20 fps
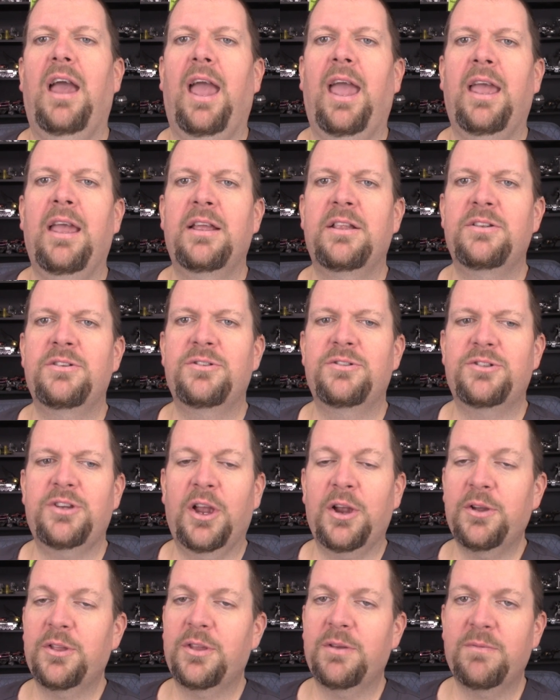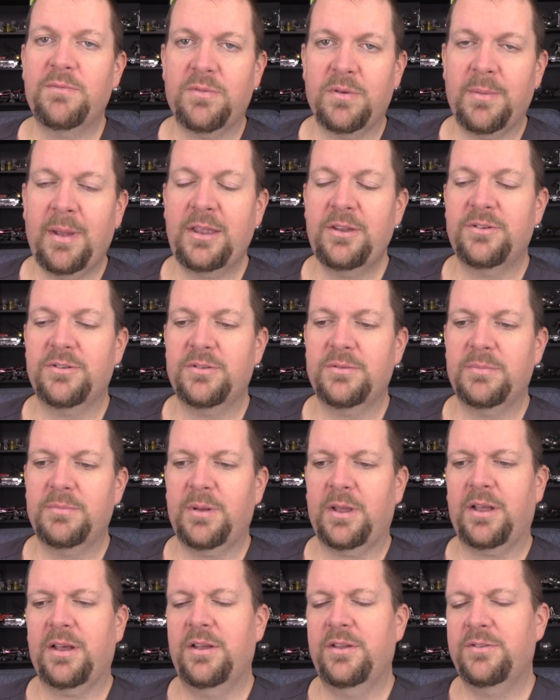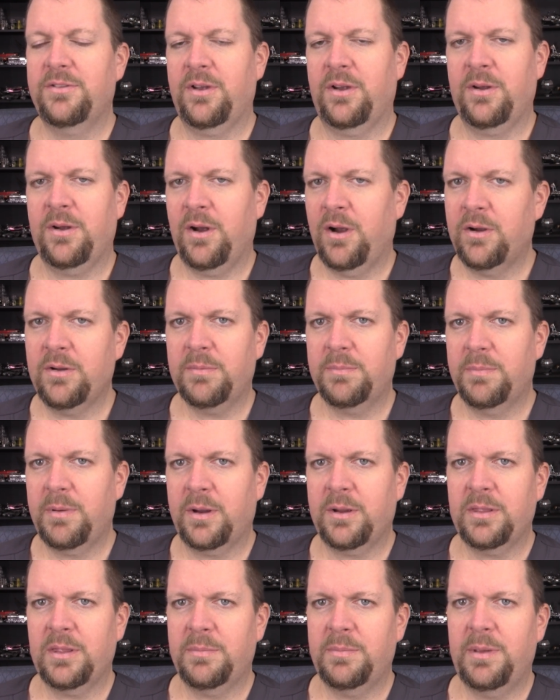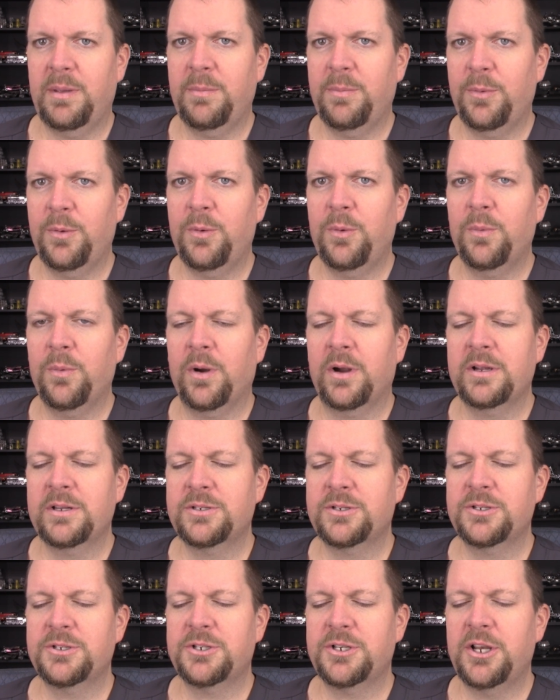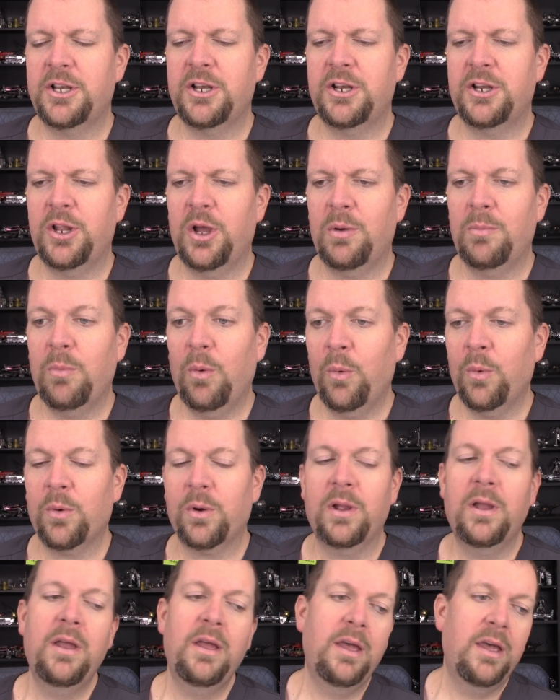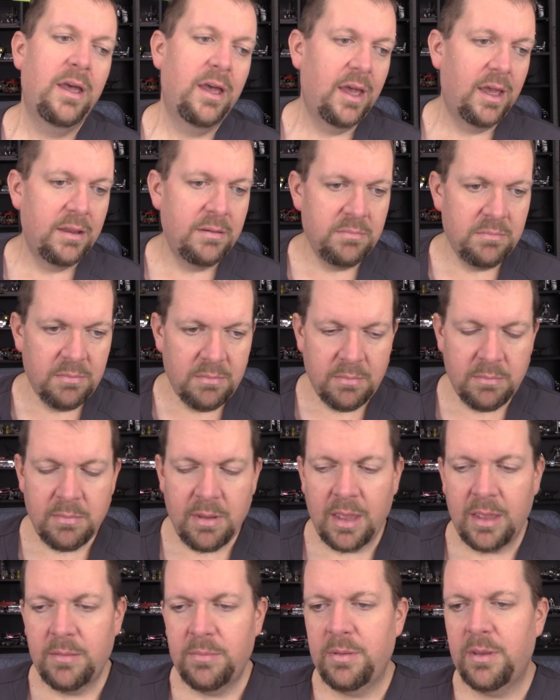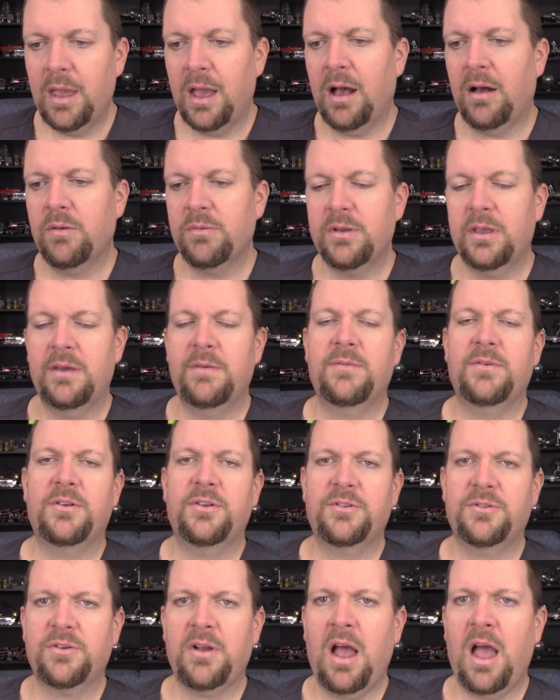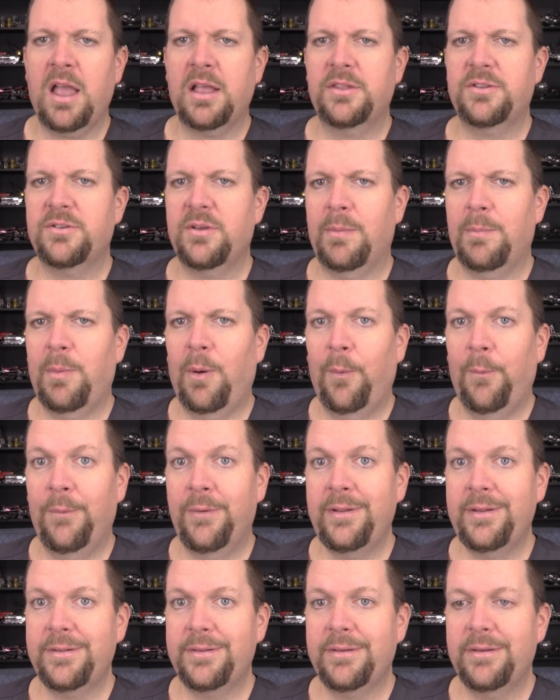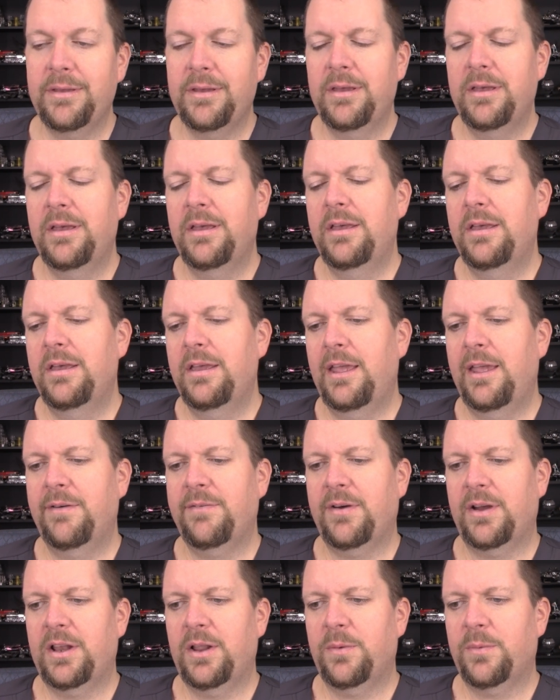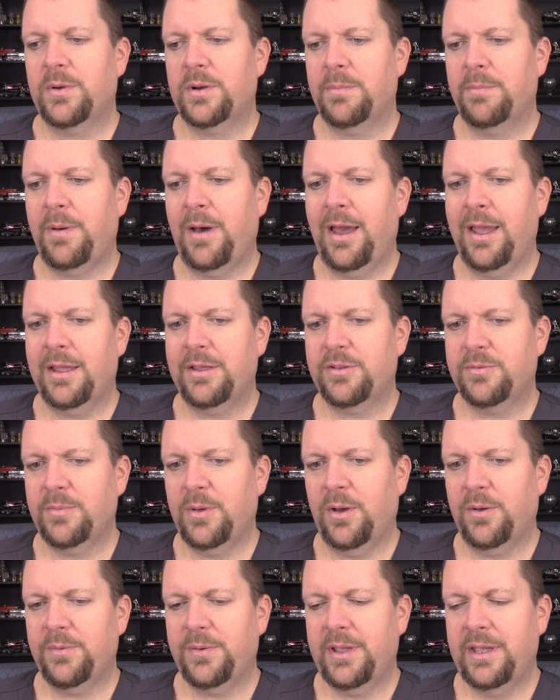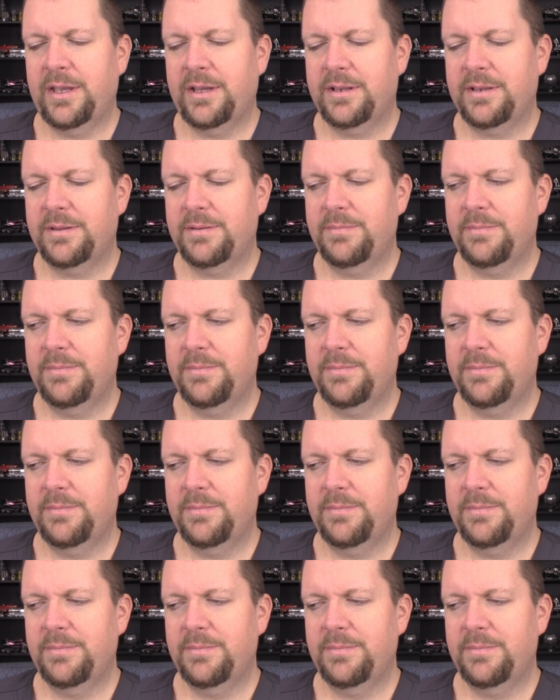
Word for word: and share the information, because there are apparently people who are interested to know more. Maybe I'll give it a try at some point if I know where to buy a small kit.